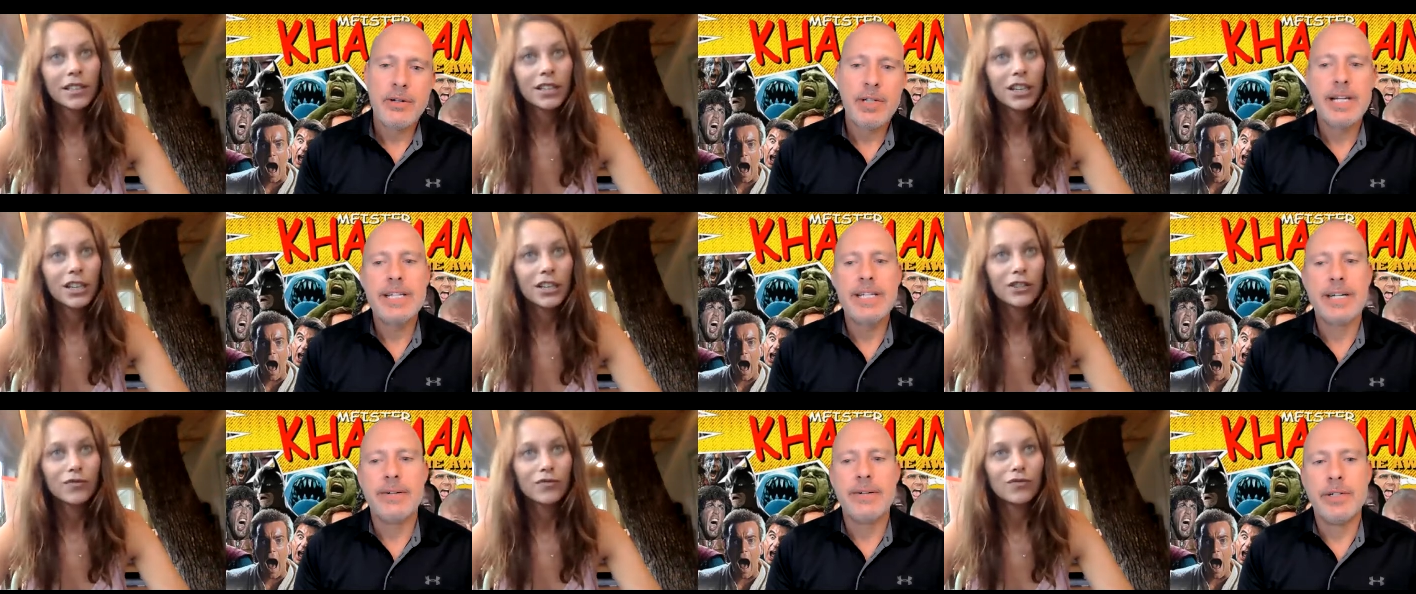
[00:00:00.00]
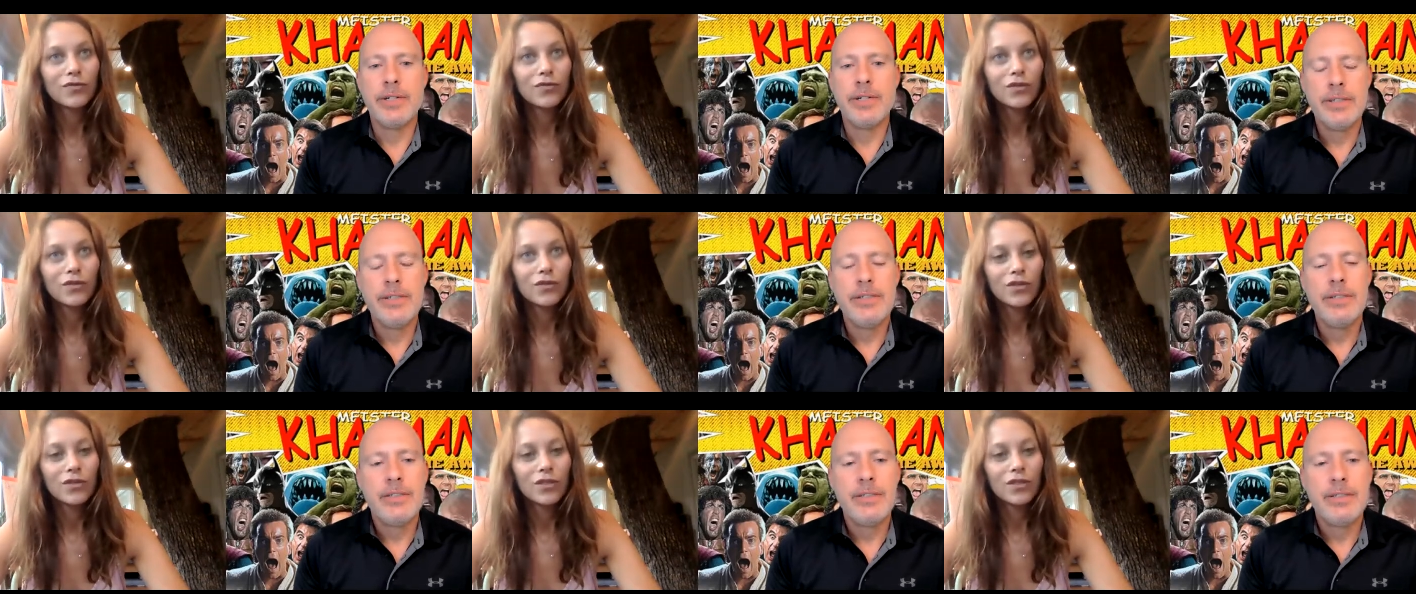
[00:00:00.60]
Speaker 1: I um, like that one.
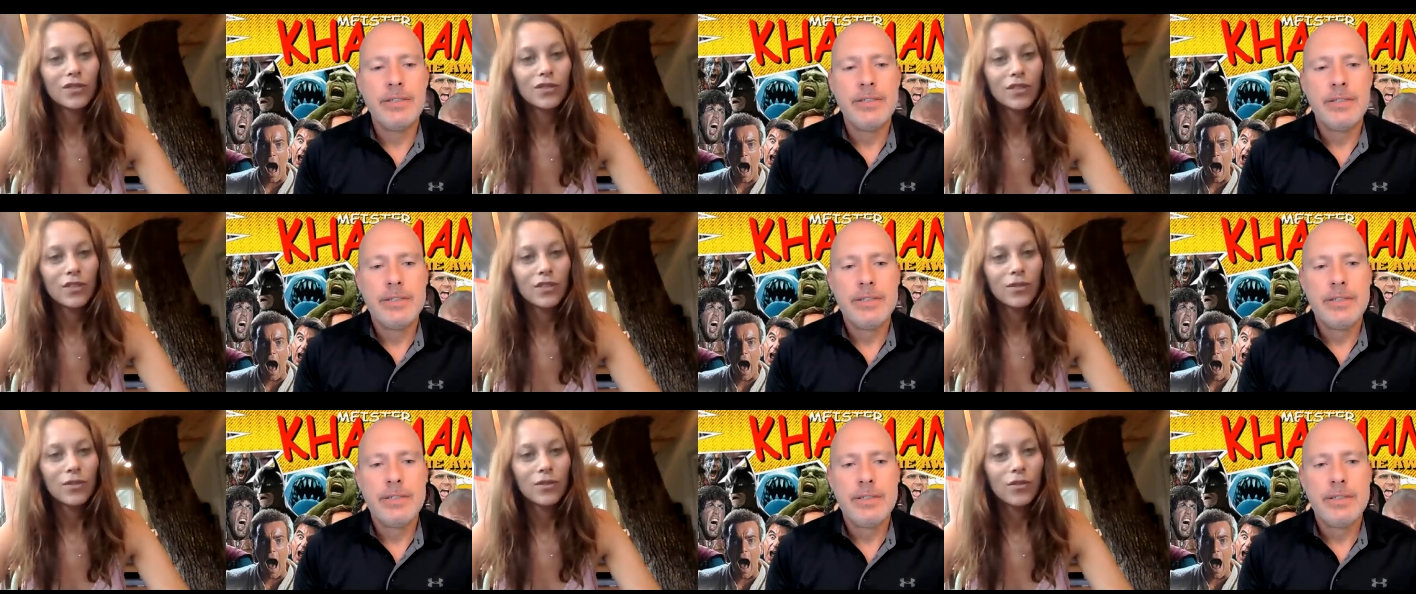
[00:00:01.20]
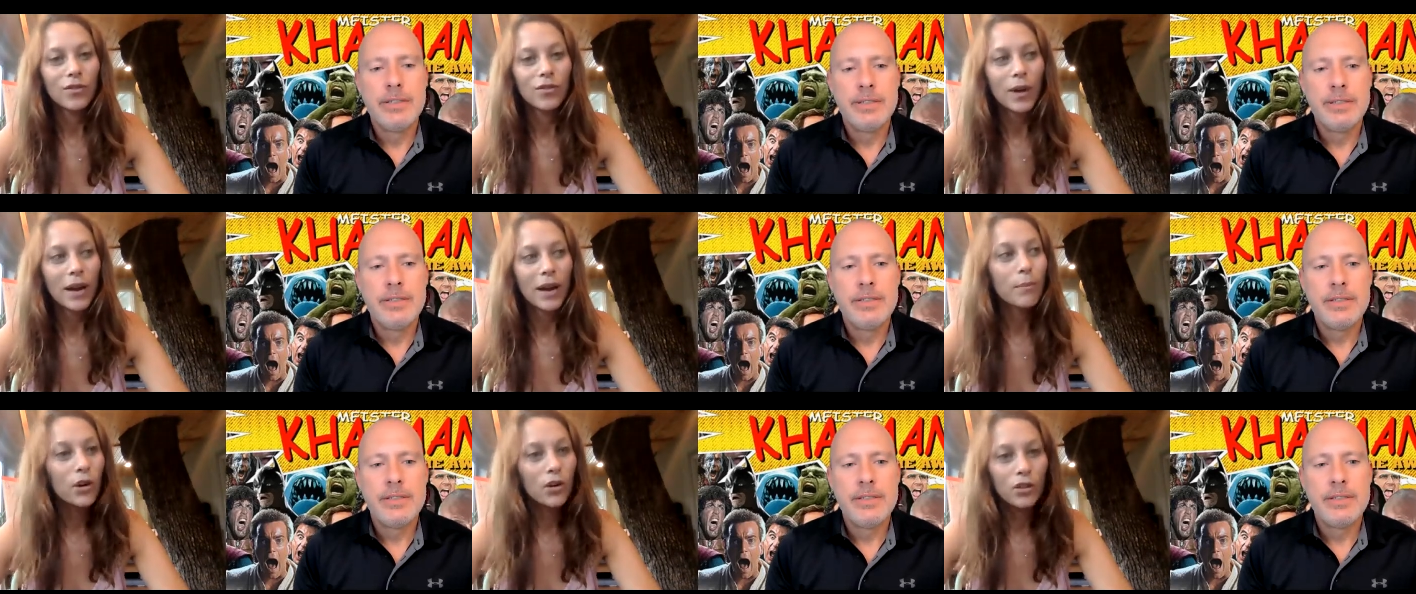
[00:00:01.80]
My
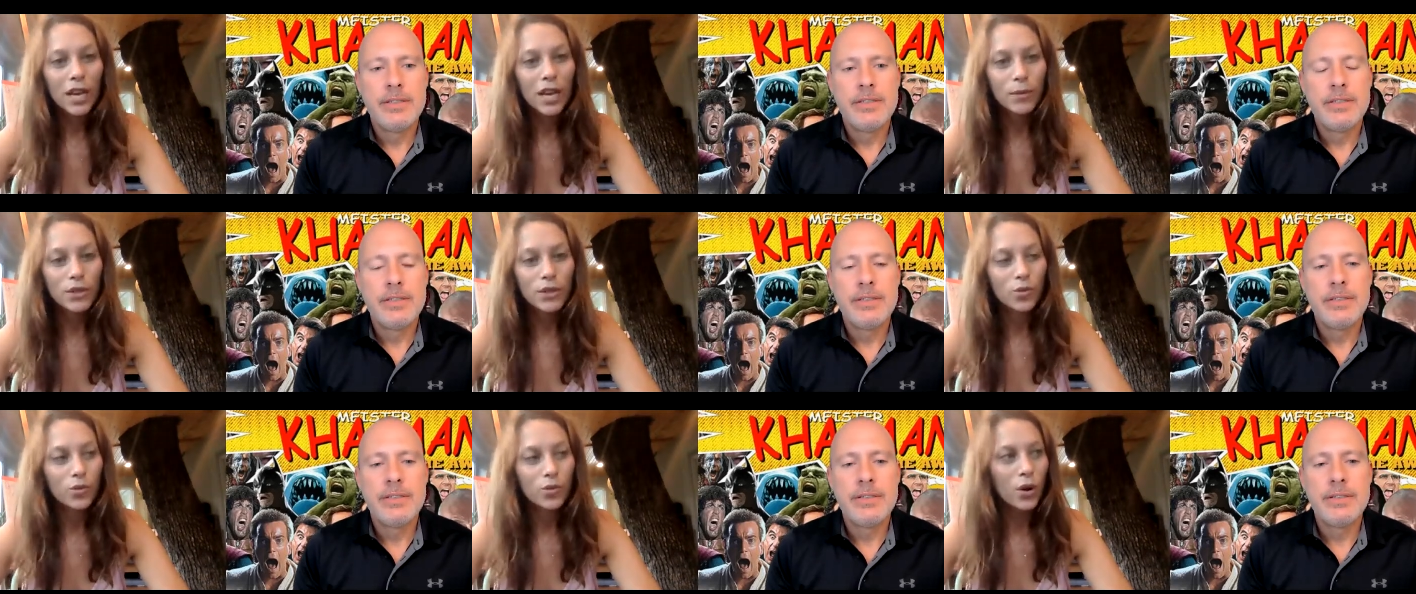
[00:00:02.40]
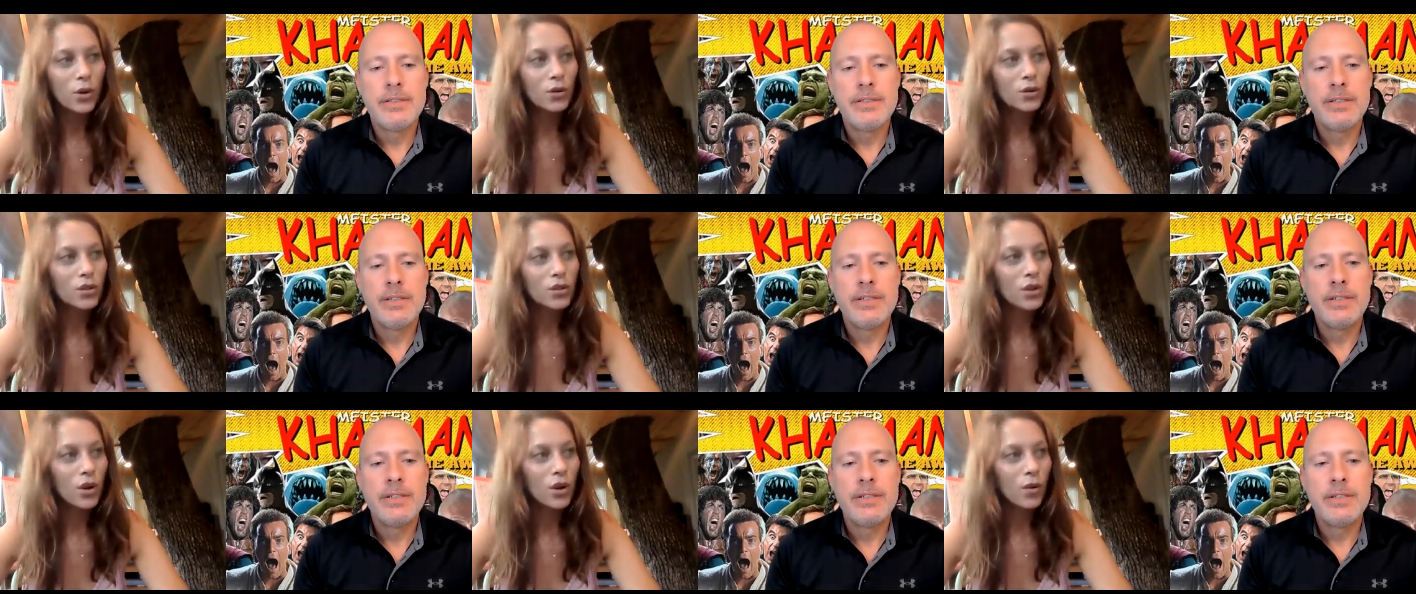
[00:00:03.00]
middle name is Rose,
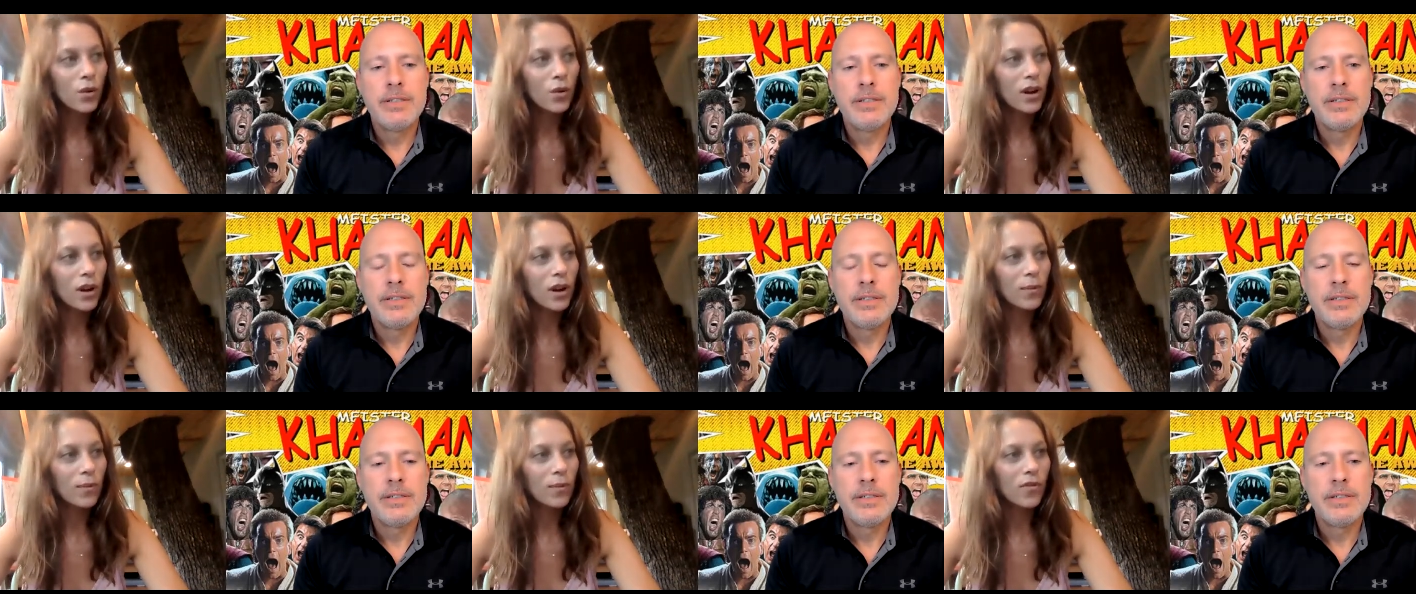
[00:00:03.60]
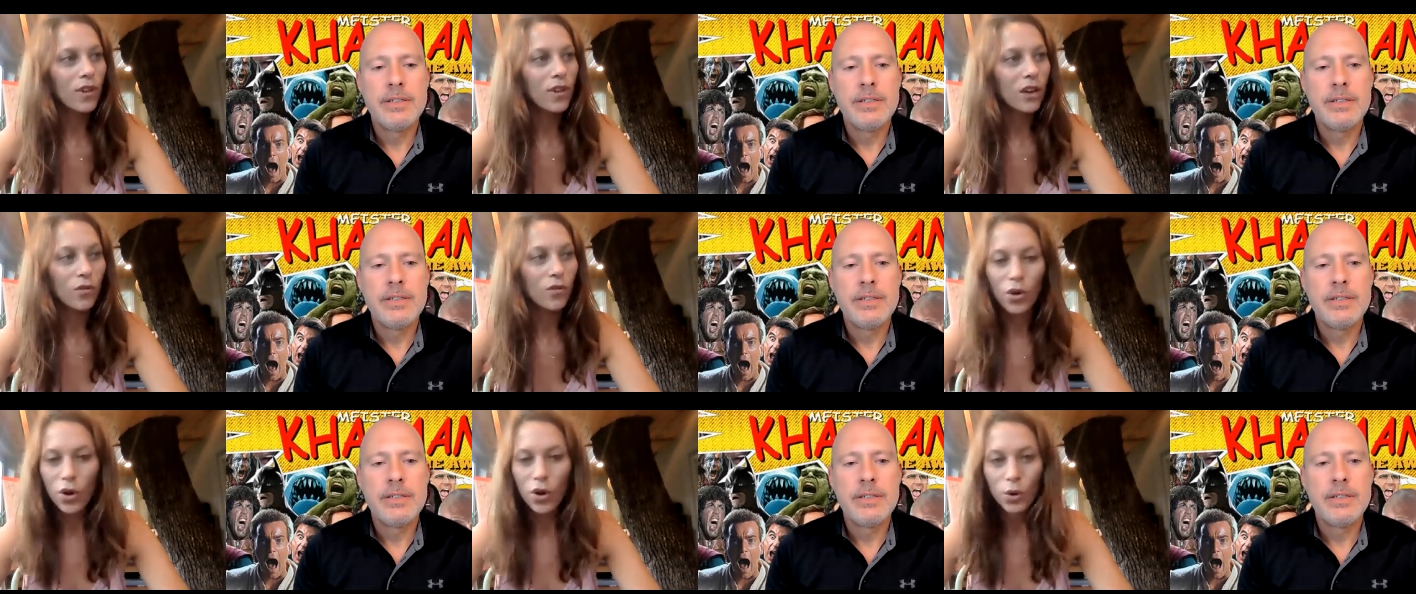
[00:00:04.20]
so um, Van
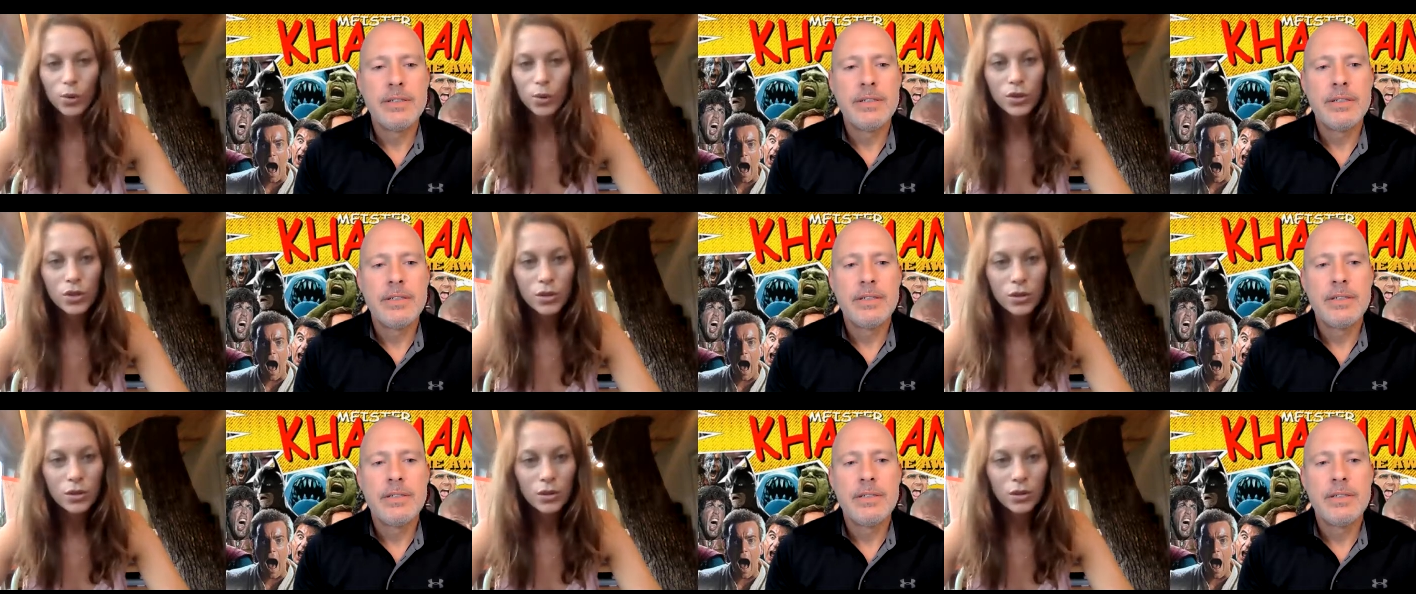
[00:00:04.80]
Rose